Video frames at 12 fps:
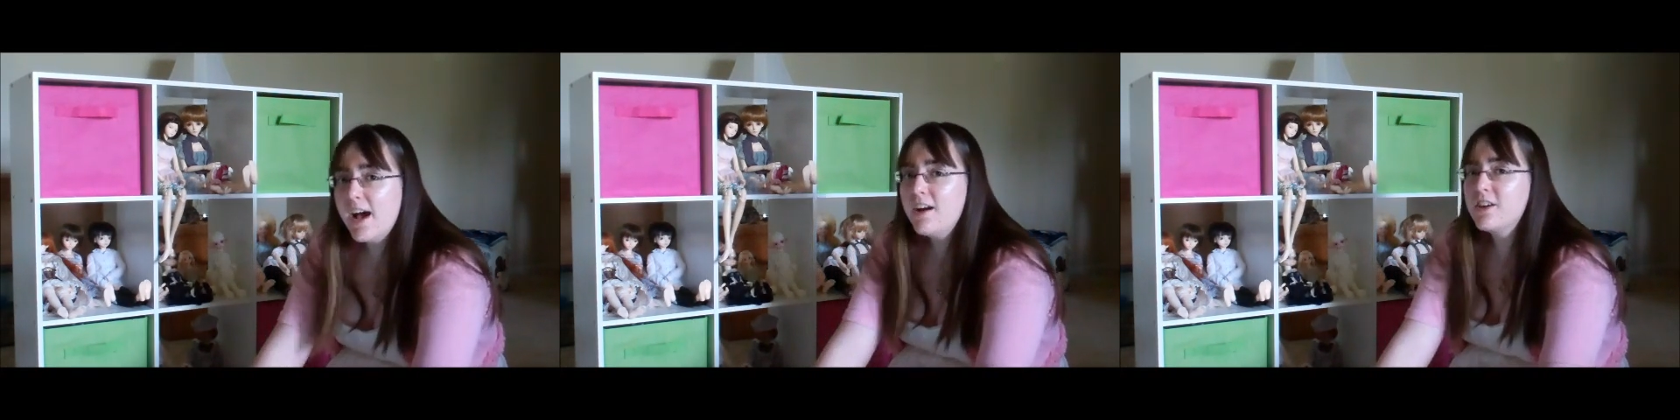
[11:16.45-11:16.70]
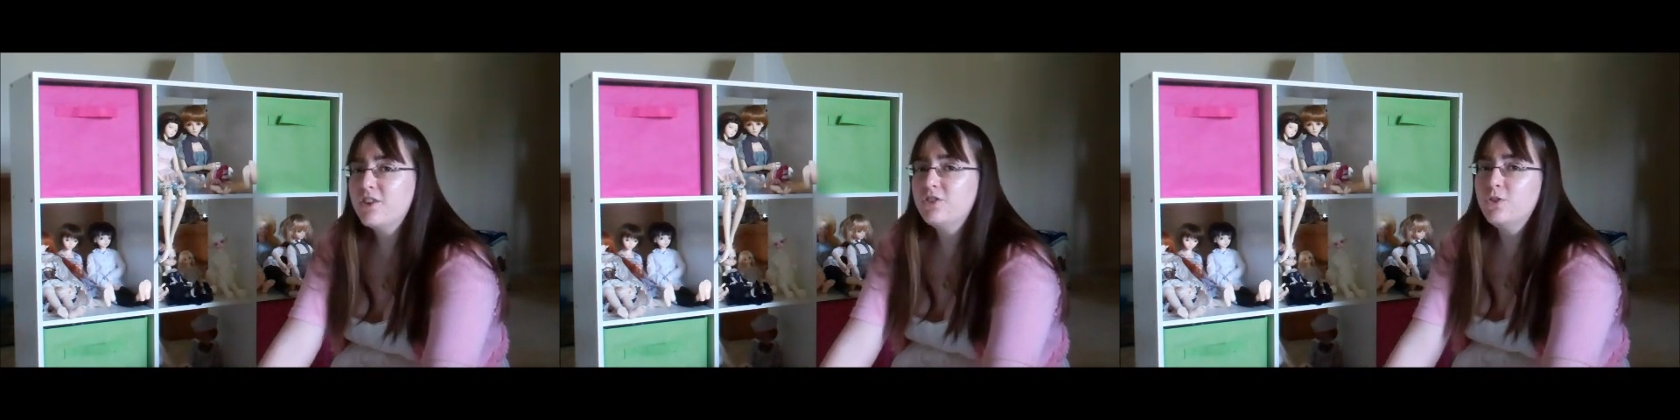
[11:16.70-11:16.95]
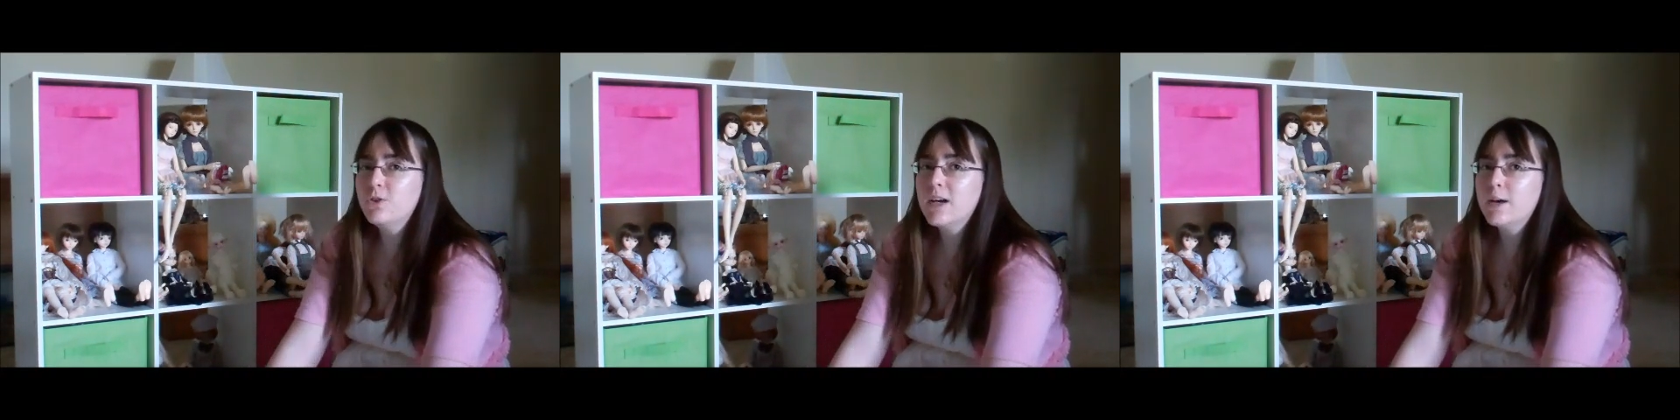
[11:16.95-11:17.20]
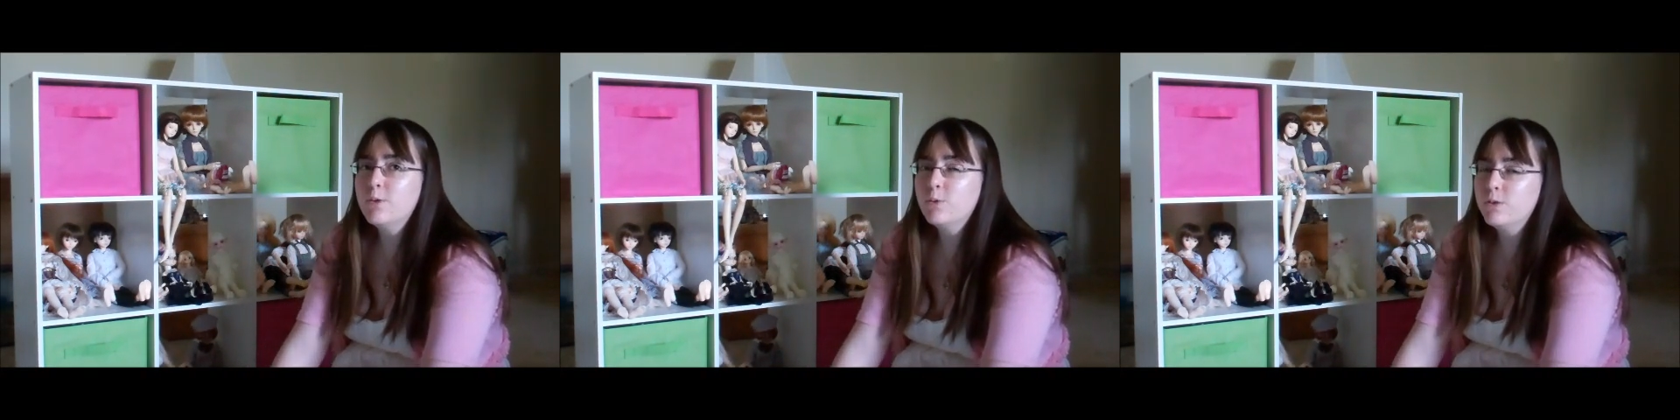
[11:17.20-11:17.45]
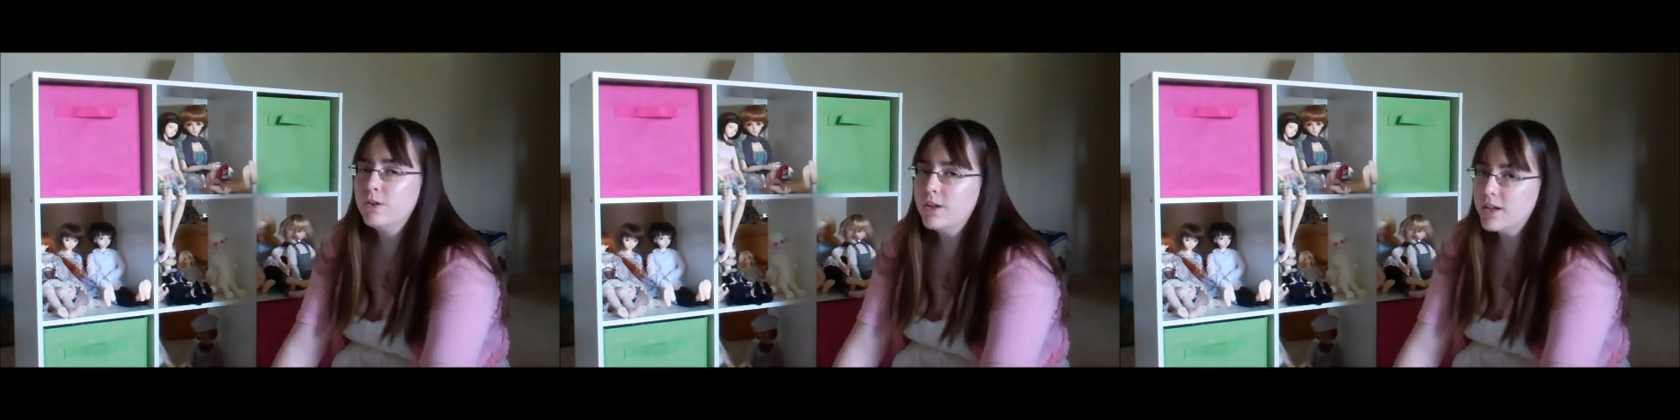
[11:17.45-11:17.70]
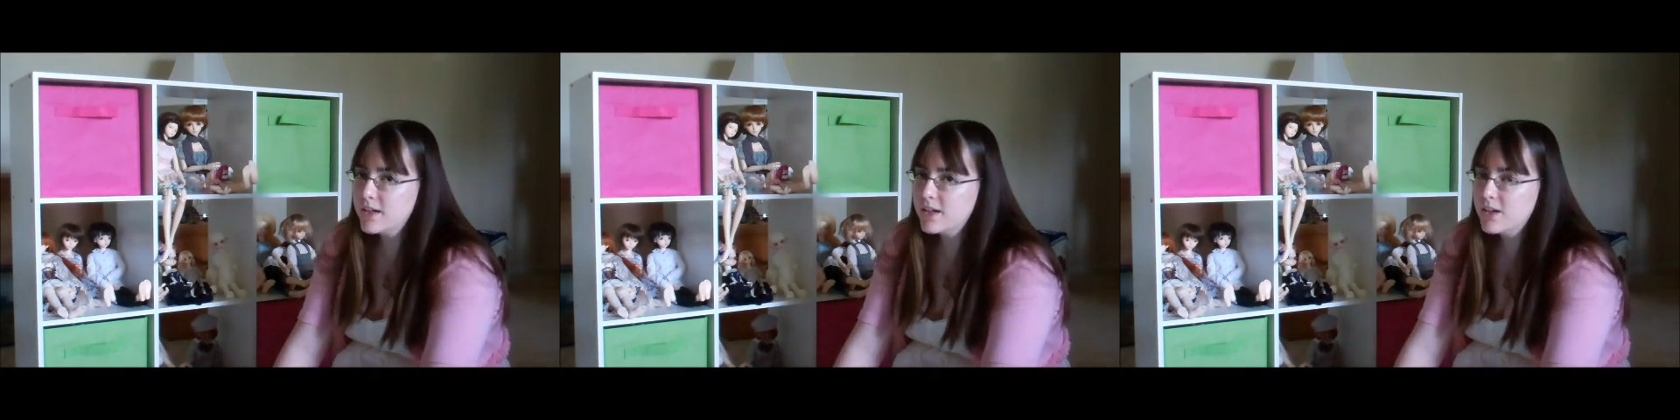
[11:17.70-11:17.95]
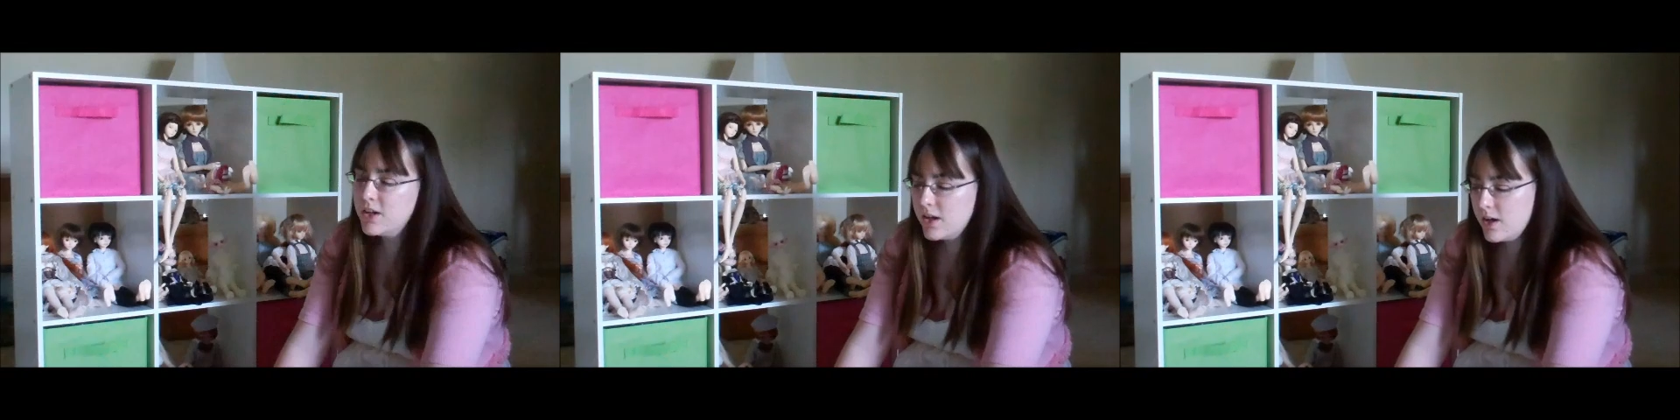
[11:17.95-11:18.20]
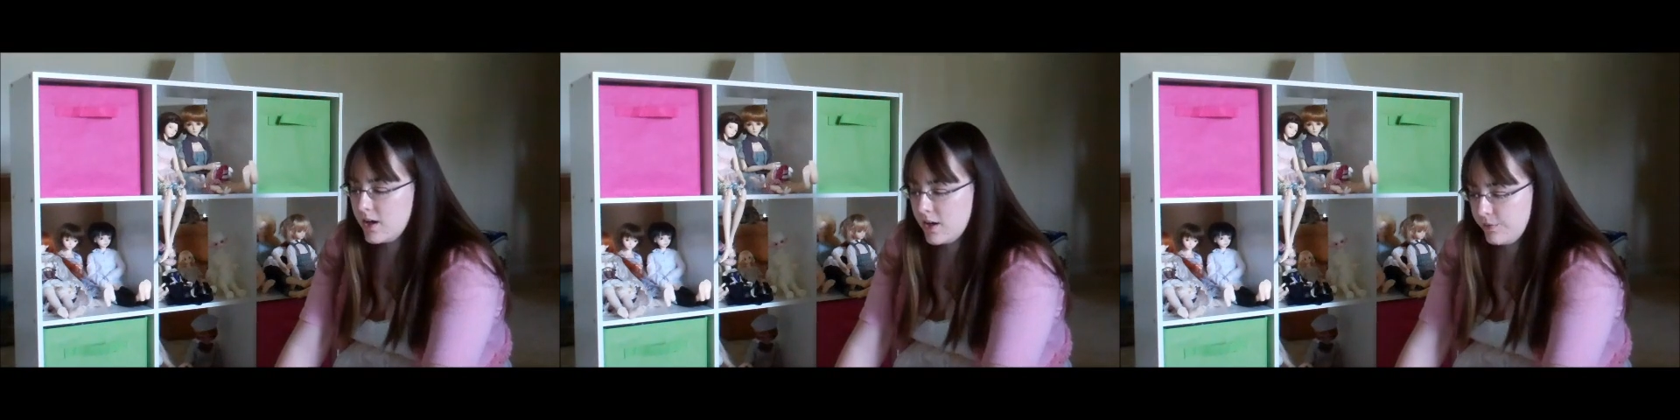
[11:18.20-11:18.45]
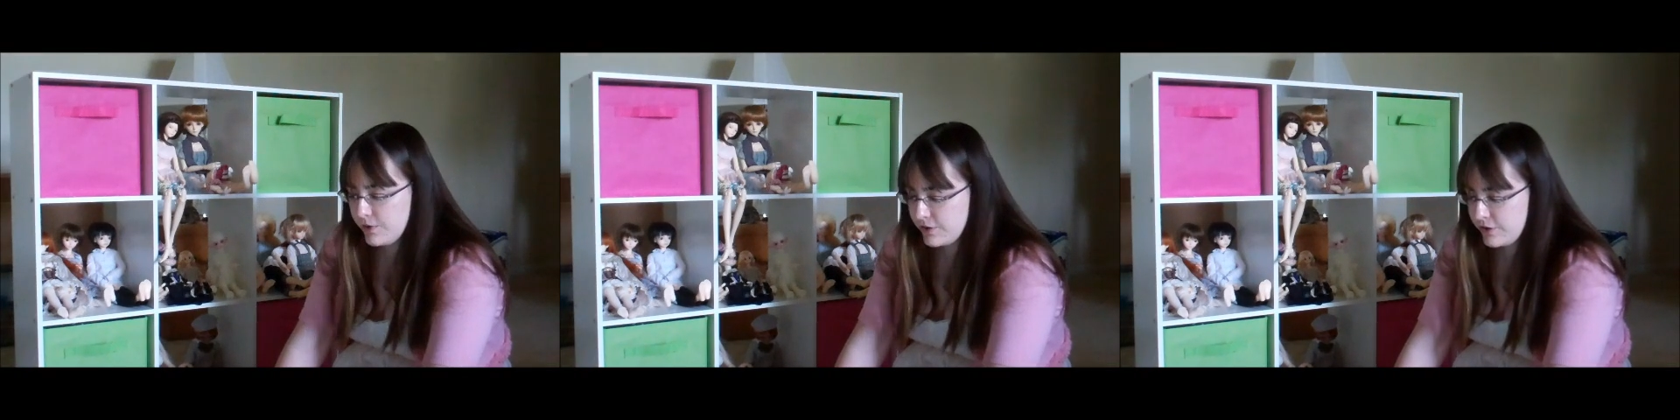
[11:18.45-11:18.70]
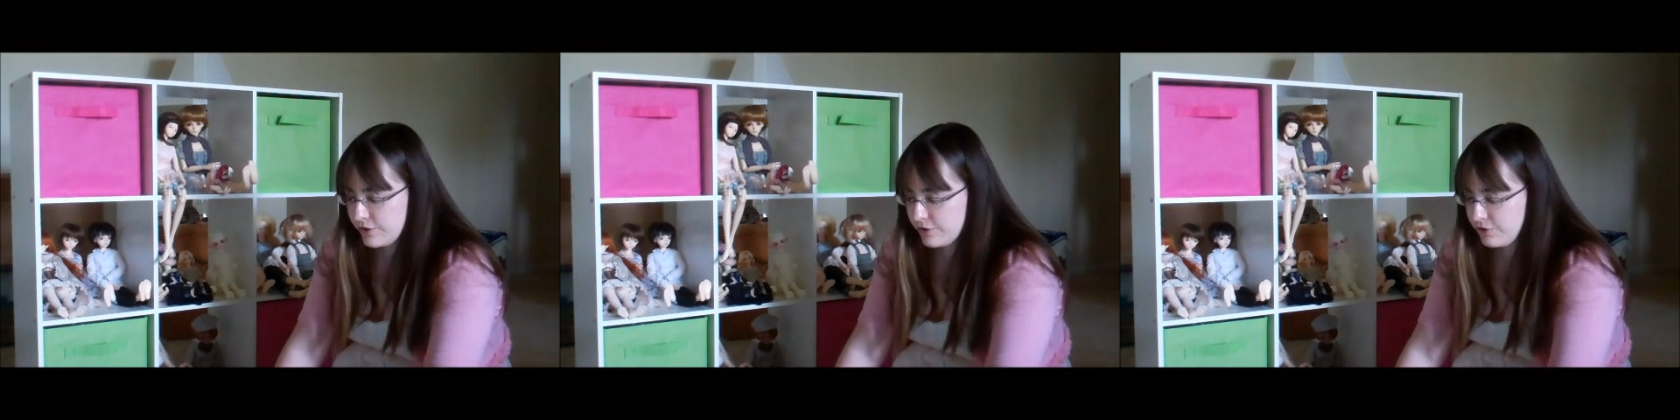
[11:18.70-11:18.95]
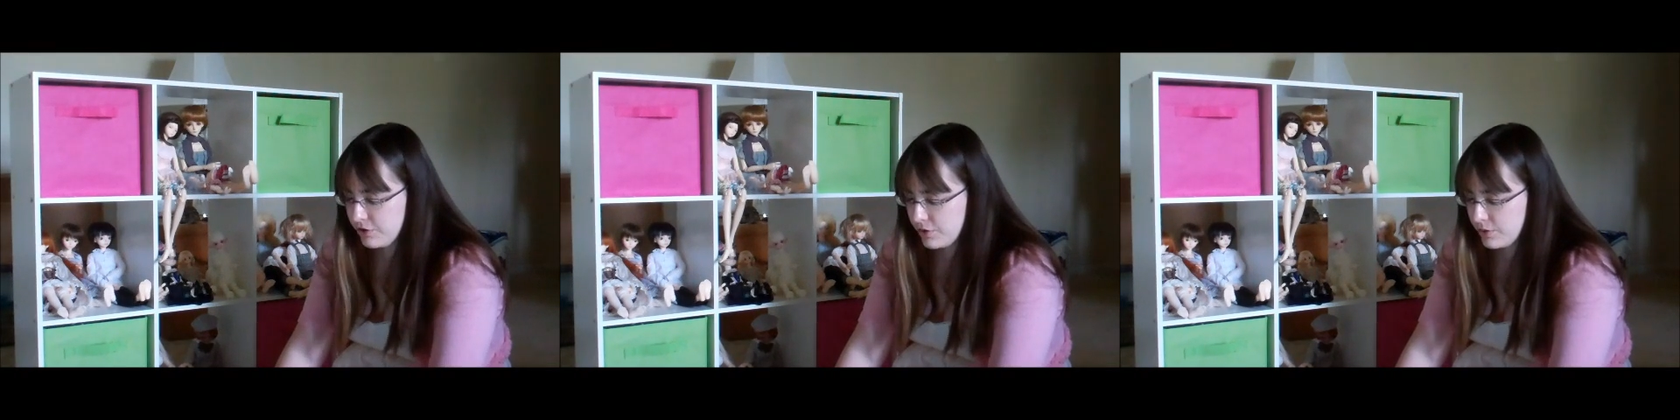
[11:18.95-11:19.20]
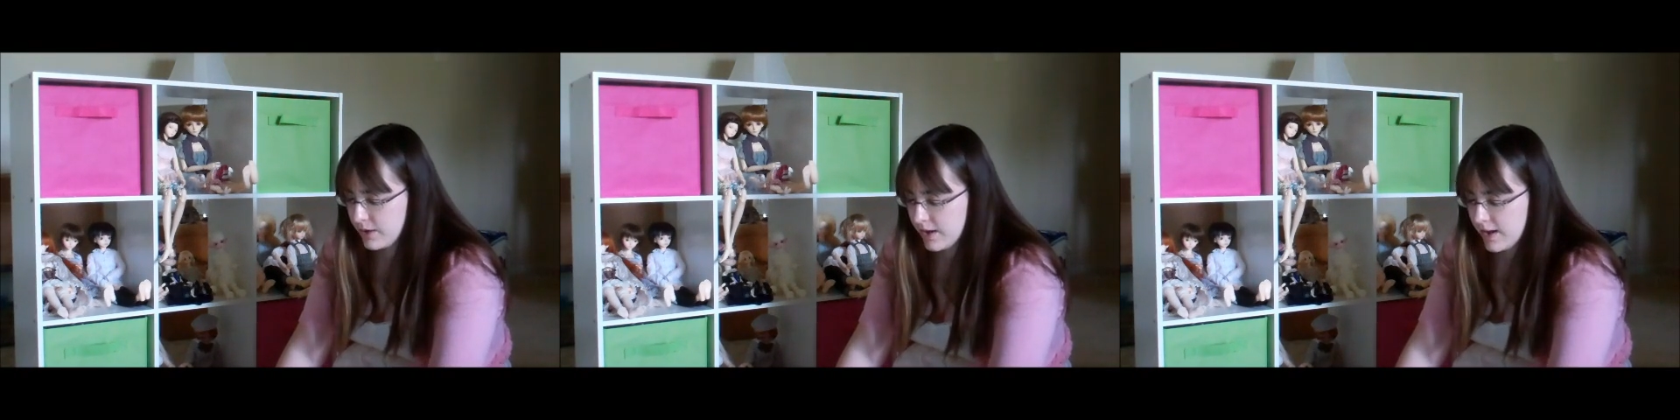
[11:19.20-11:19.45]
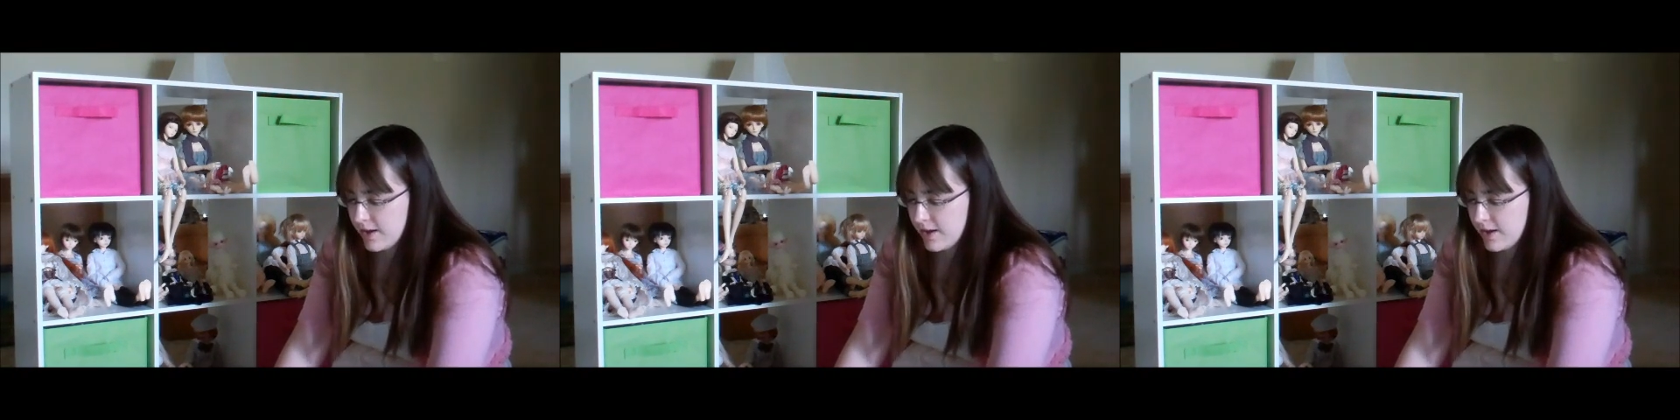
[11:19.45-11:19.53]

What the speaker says: how your newcomer will look with your crew.